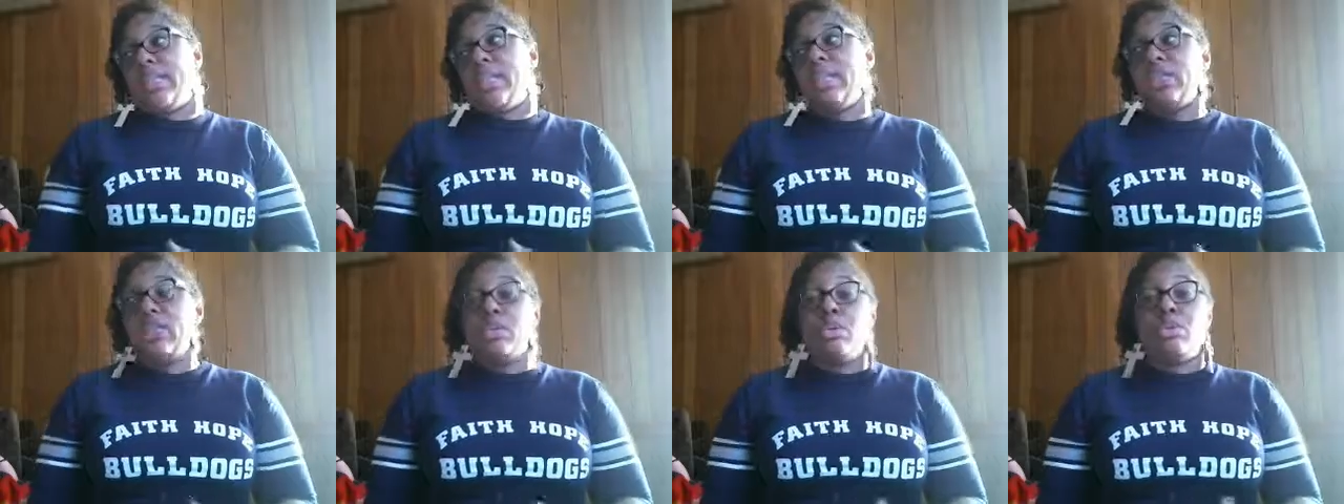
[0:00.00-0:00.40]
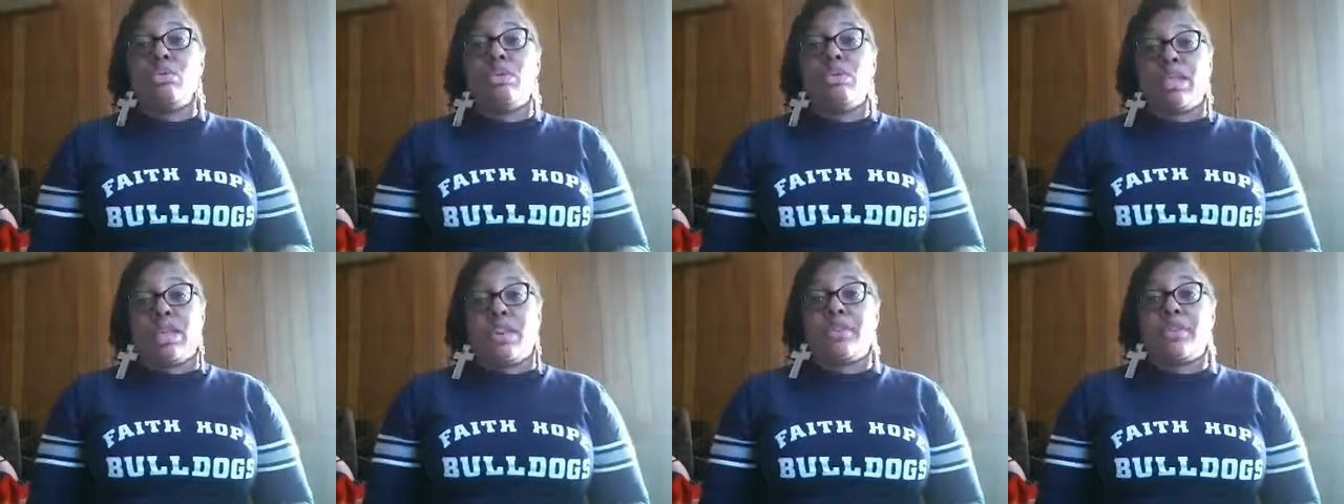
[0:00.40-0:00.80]
can teach you through
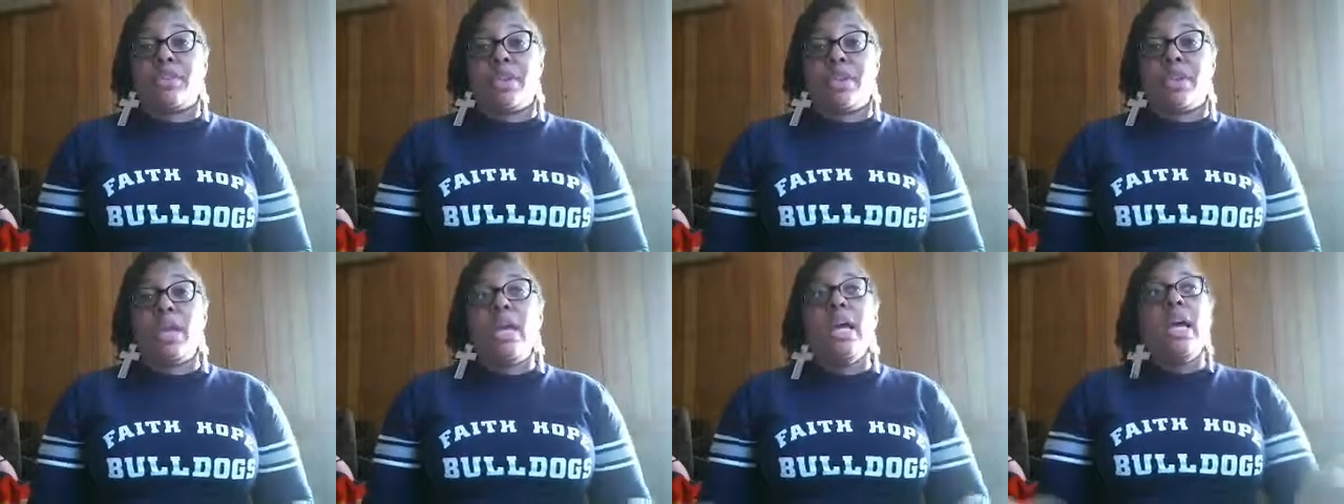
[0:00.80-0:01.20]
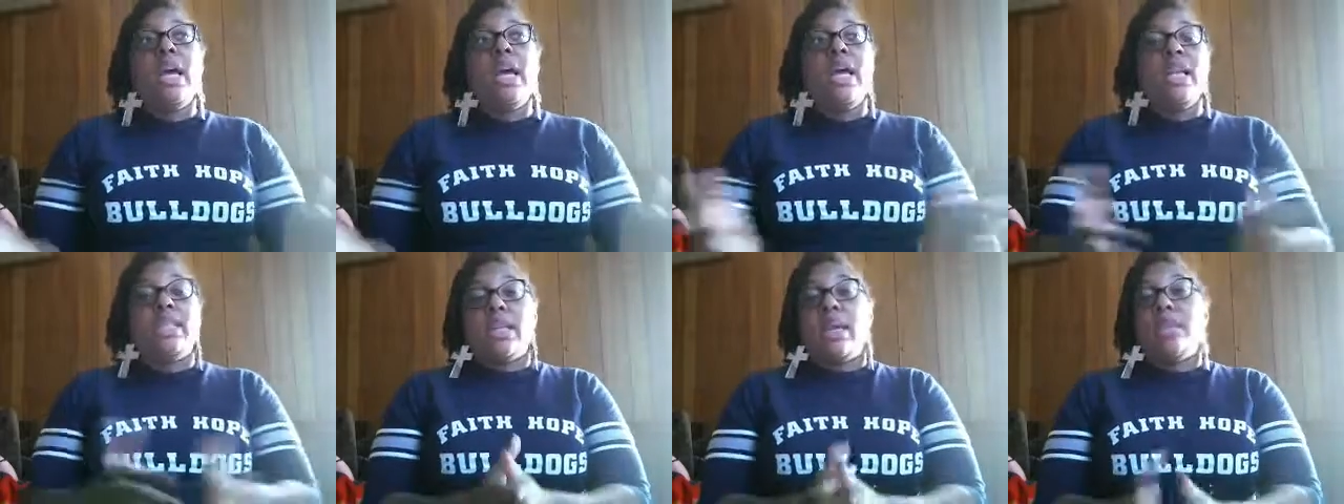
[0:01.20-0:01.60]
suffering.
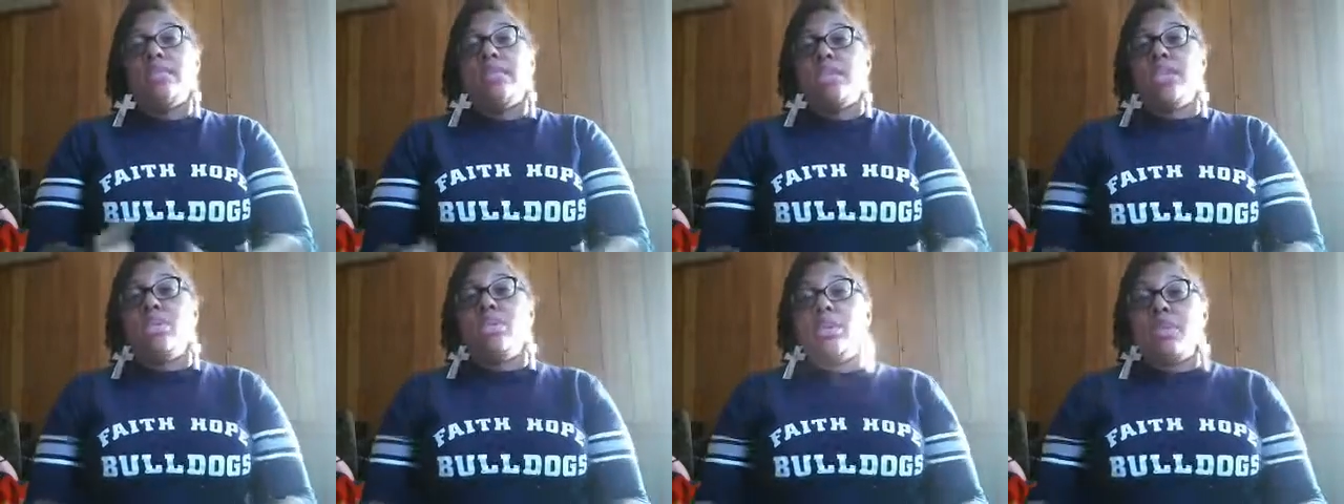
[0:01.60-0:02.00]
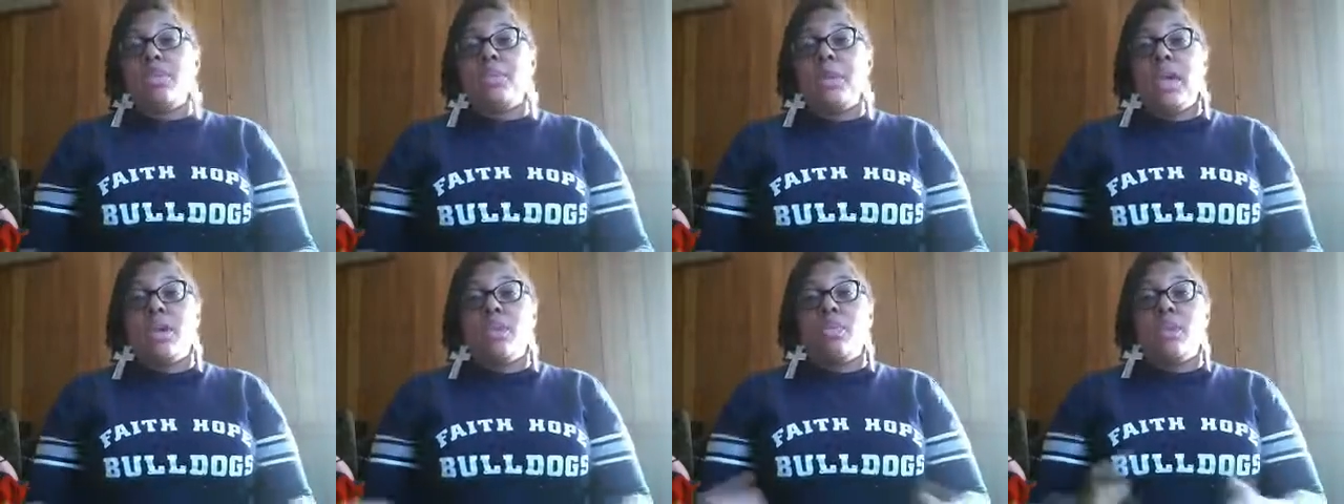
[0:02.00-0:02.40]
It's up to you to
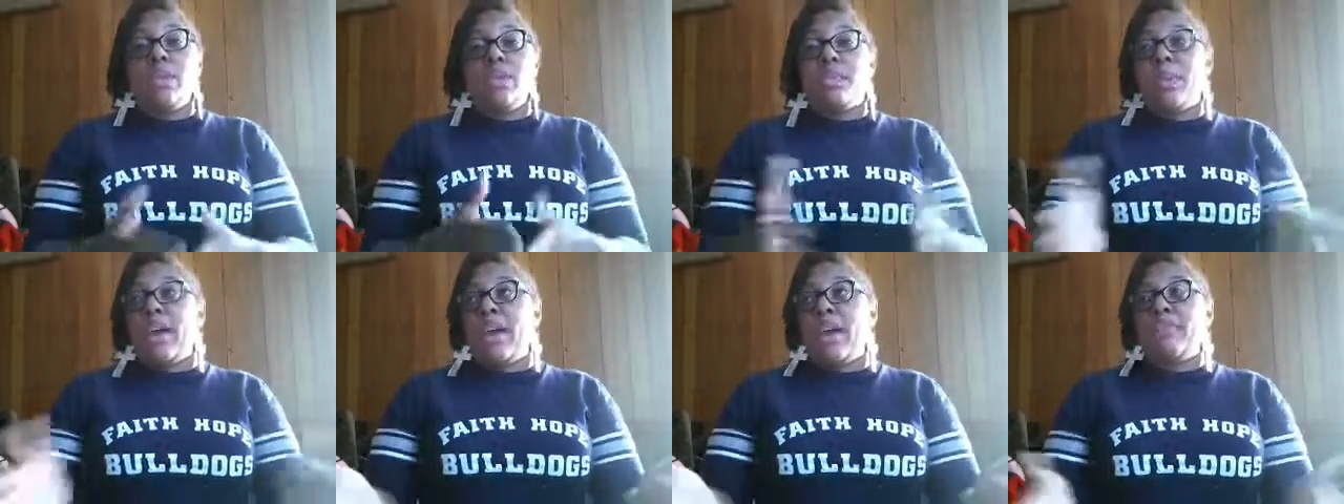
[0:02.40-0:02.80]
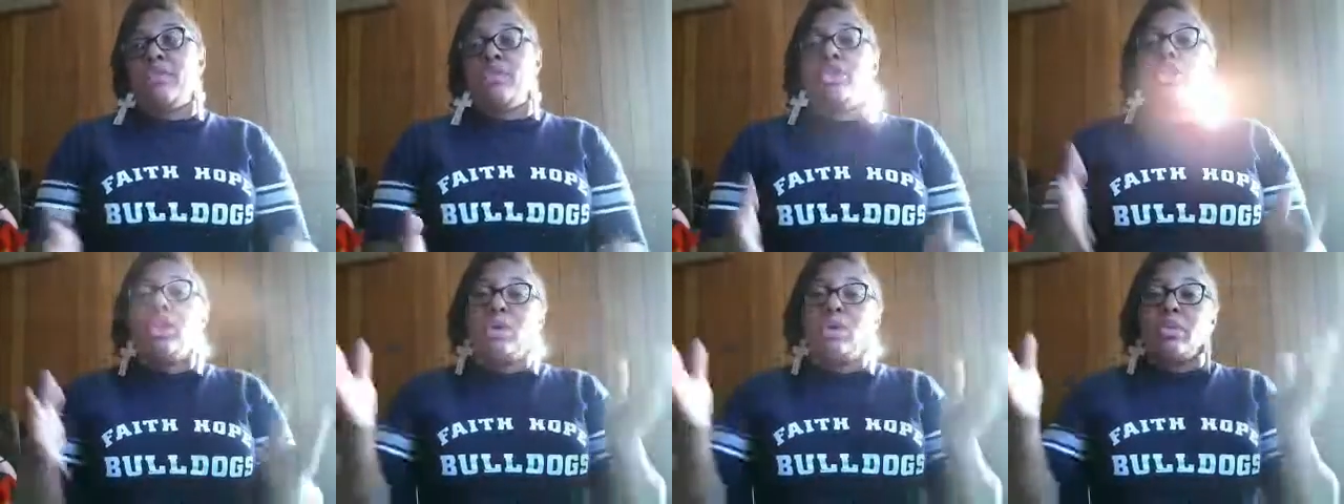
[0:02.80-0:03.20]
pick which path
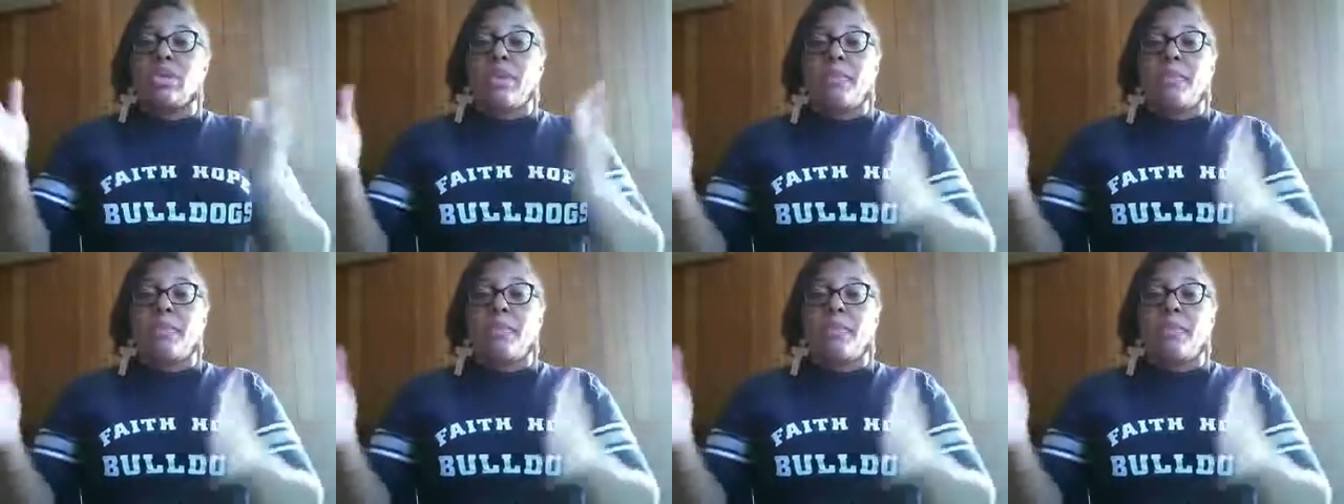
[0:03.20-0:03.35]
you choose.